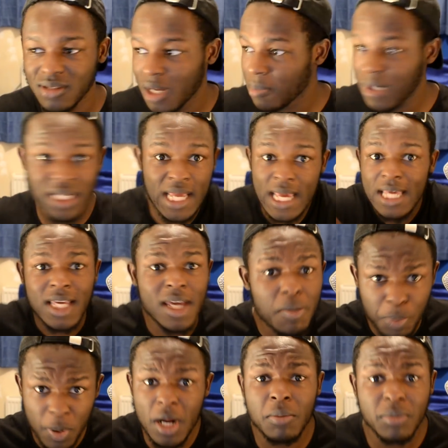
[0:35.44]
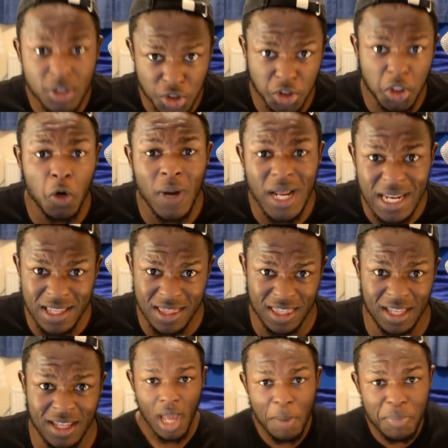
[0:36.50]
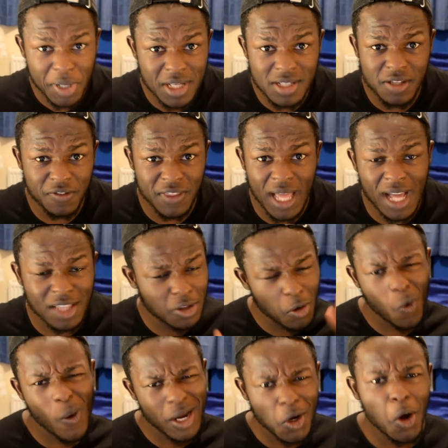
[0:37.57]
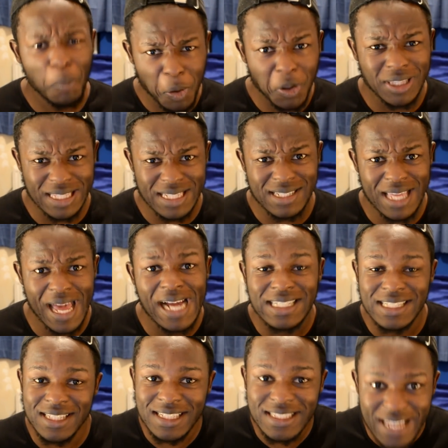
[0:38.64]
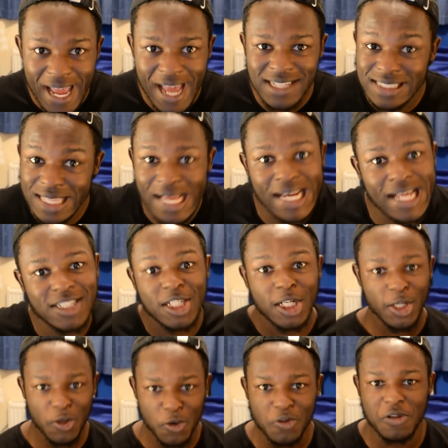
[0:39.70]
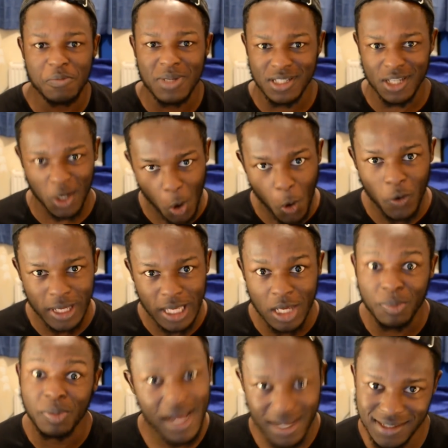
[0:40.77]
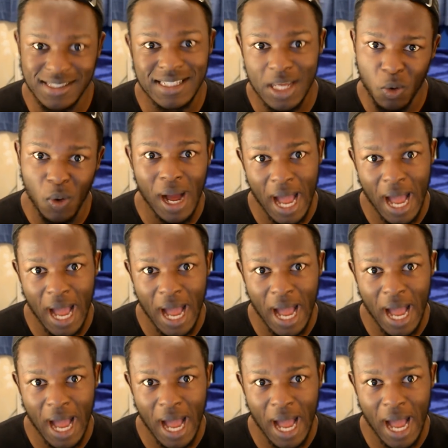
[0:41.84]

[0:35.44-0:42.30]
I mean, he can pretty much do anything. And because of that, I thought, why not put this guy to the test and actually use him as a goalkeeper and see what